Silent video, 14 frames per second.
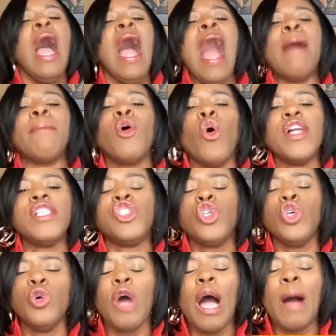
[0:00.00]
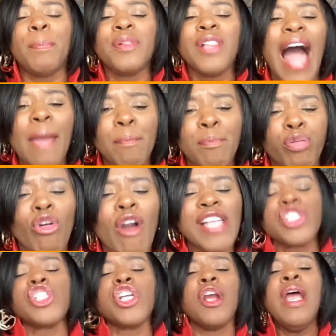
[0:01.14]
I'm going to apply
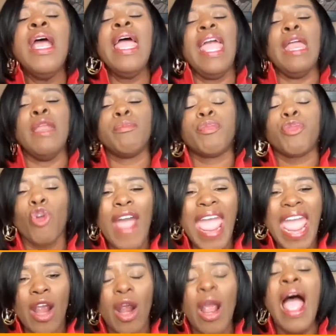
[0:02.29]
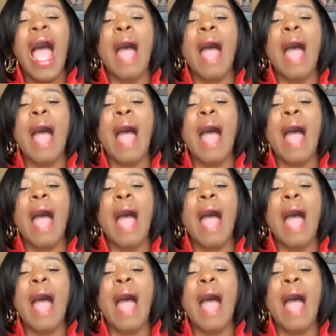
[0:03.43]
pressure in prayer.